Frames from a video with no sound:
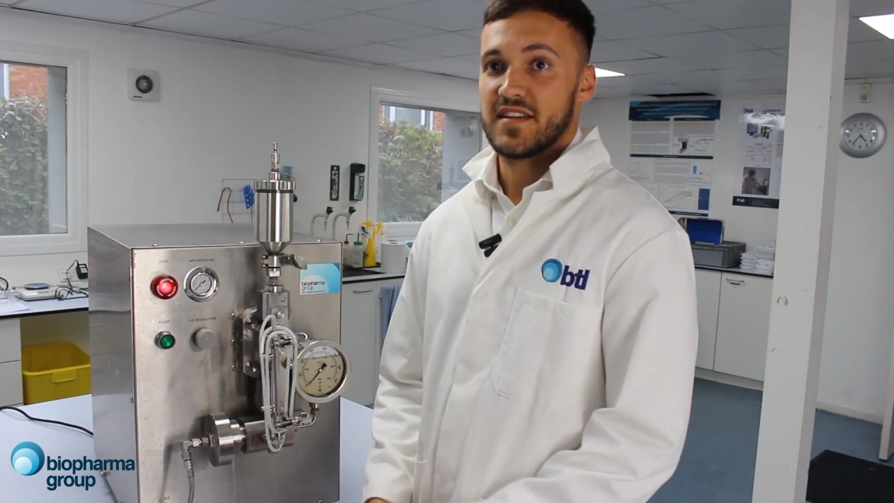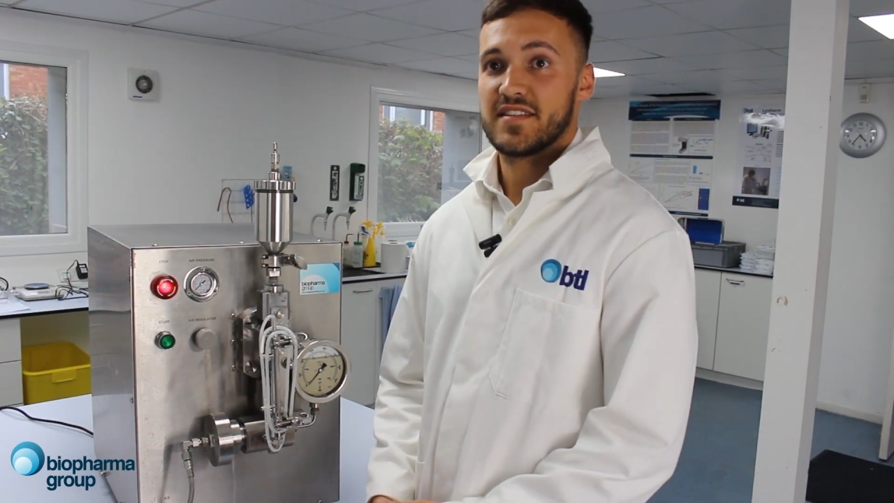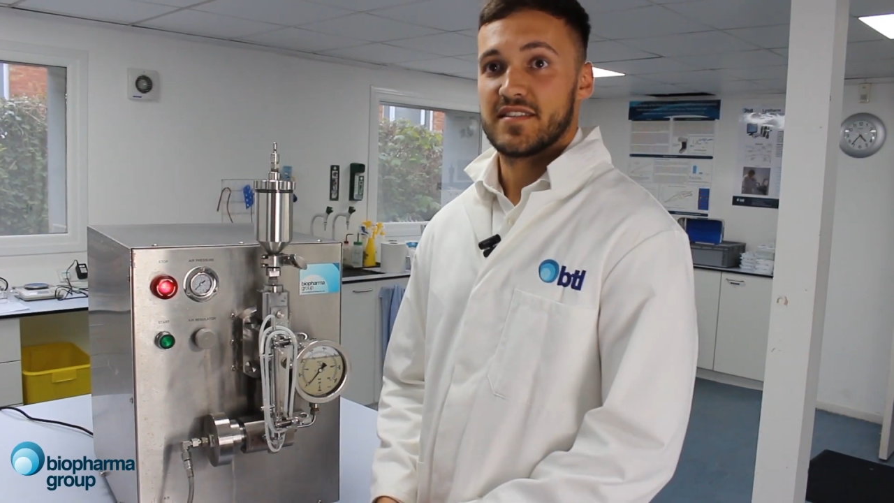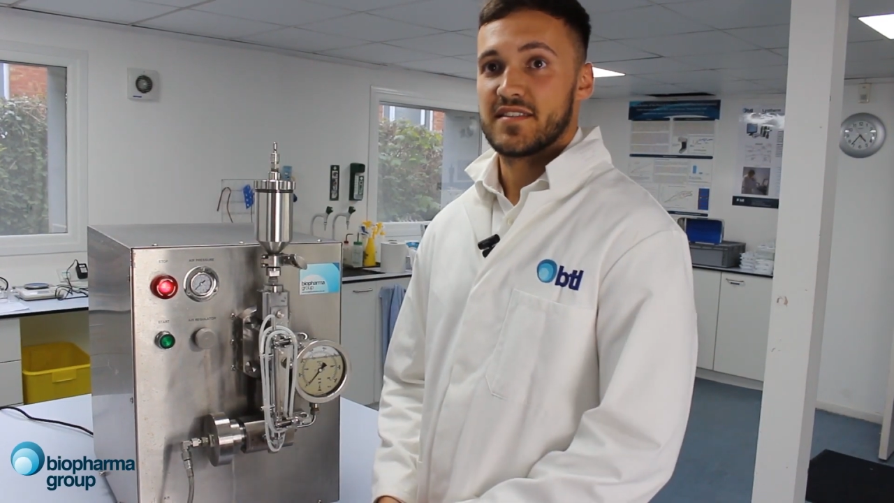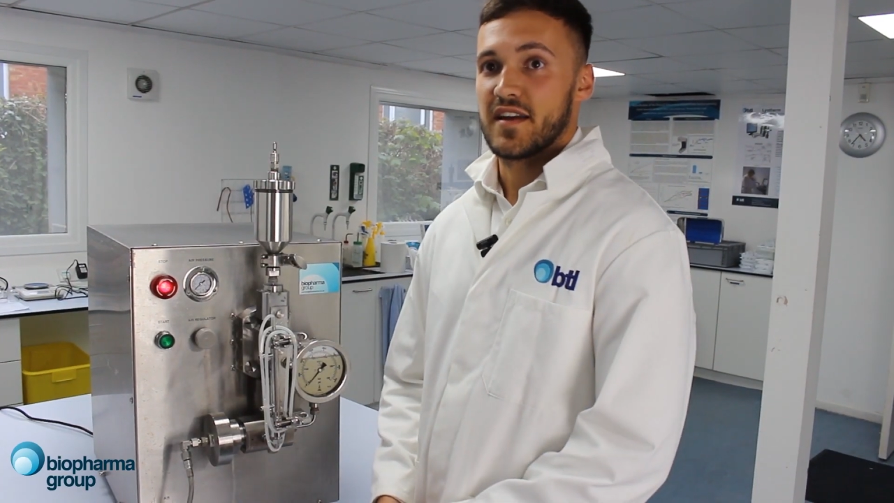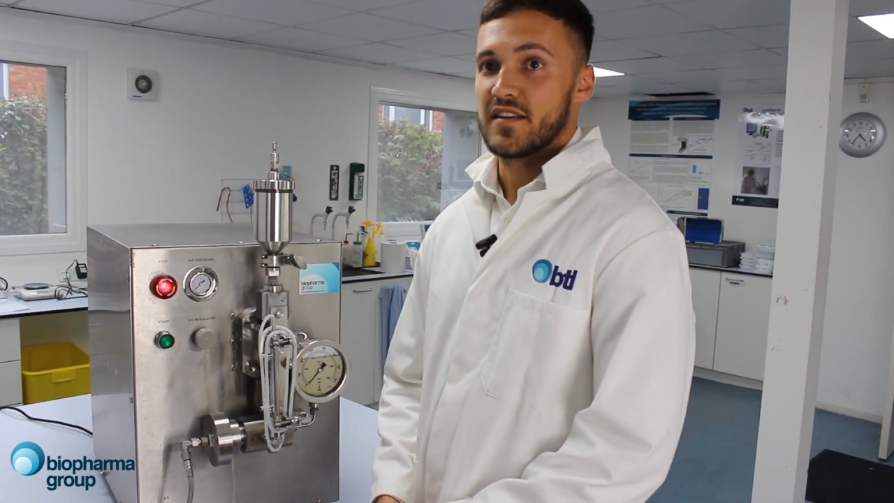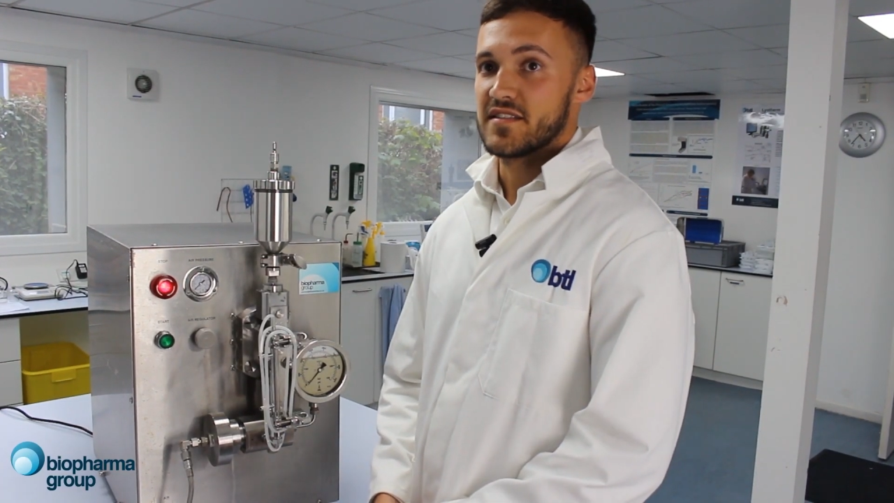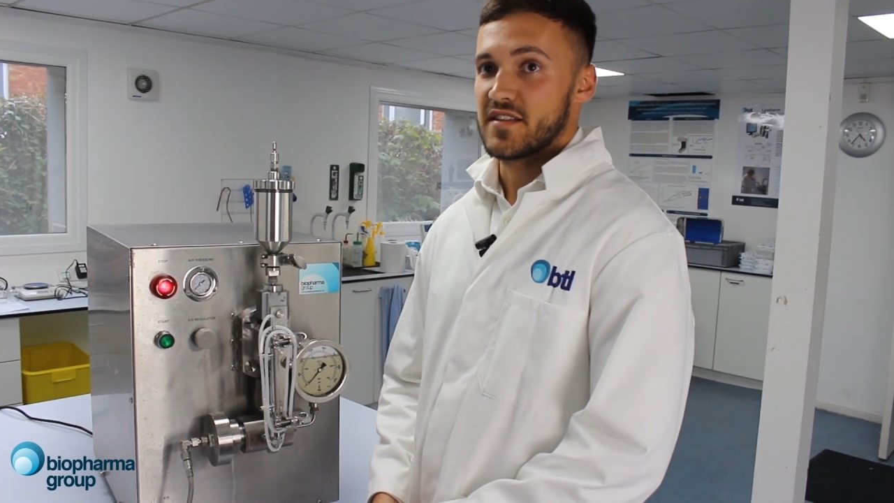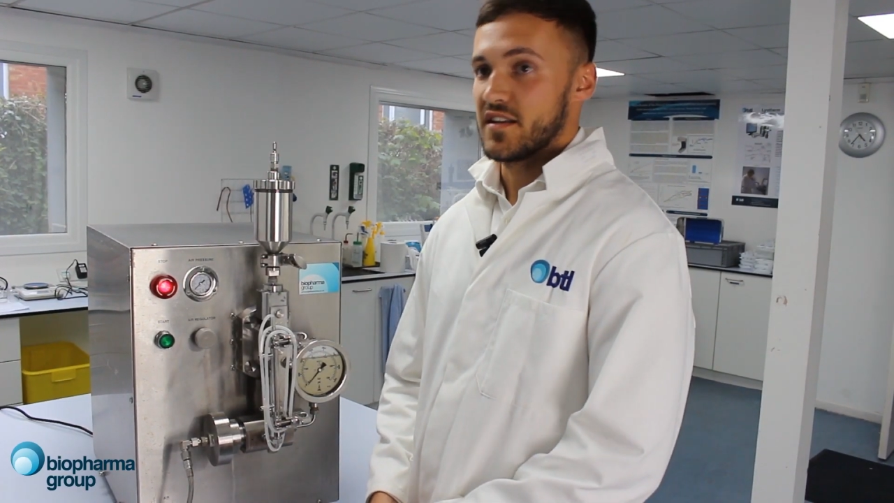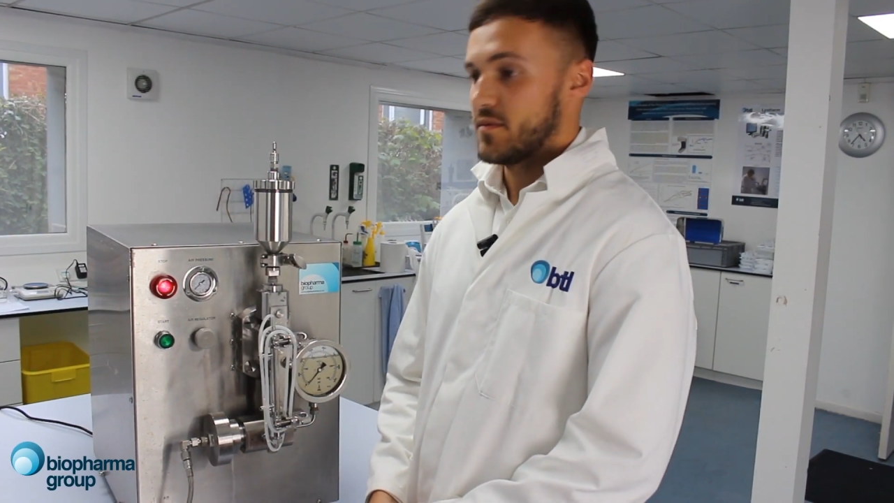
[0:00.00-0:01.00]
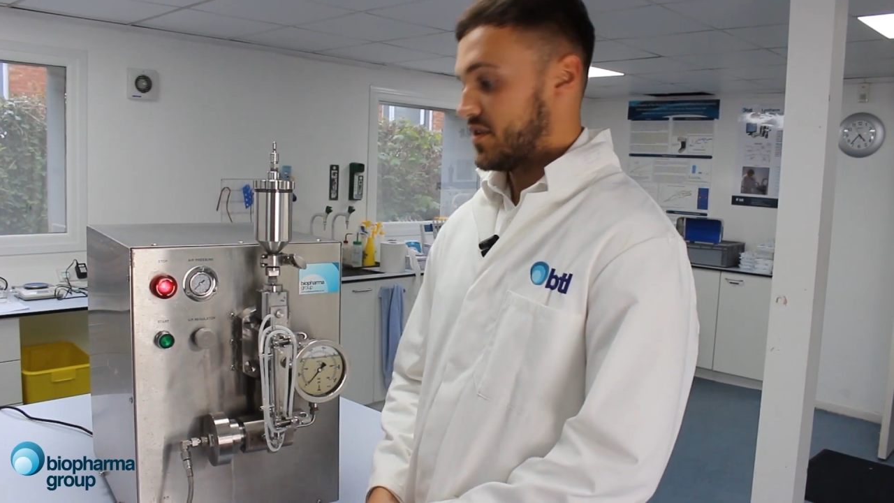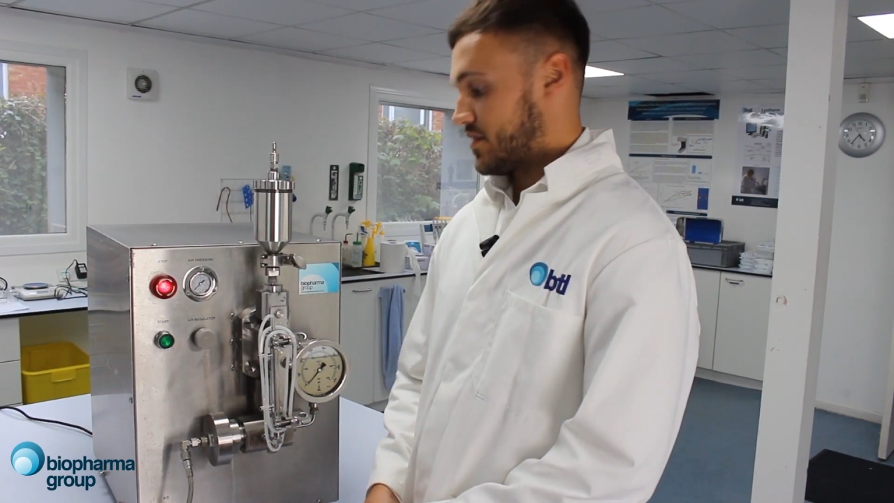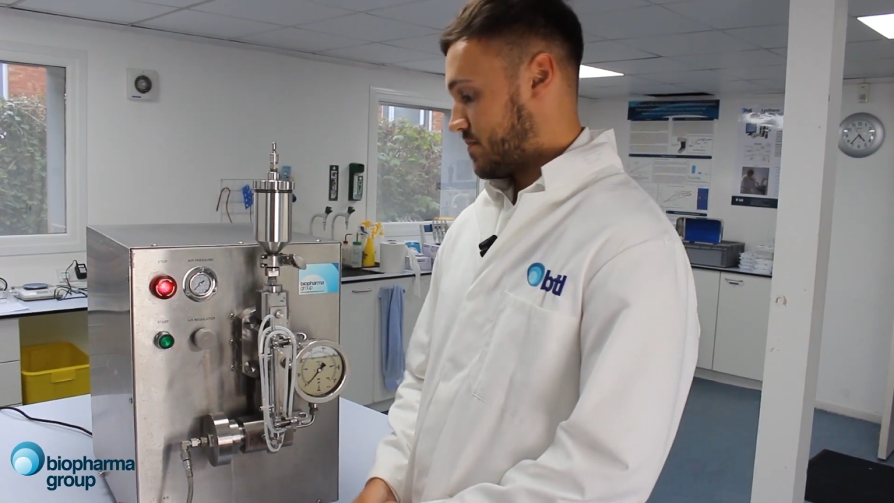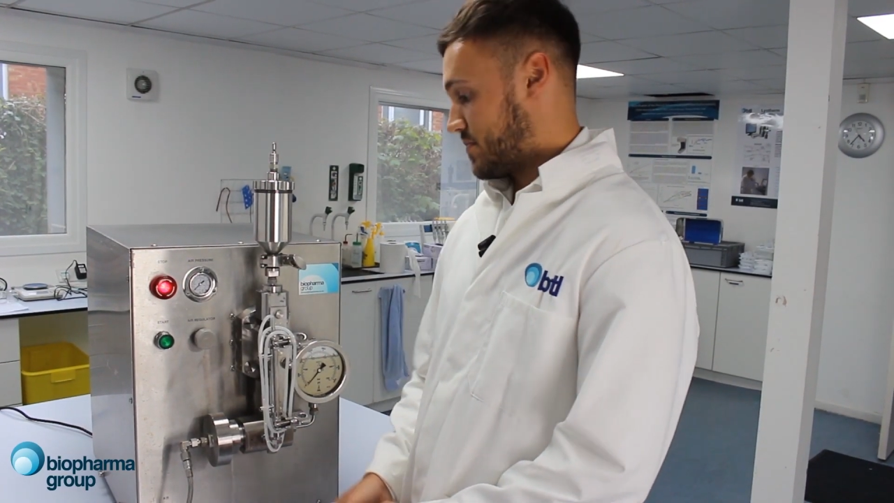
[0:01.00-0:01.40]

is entirely scalable,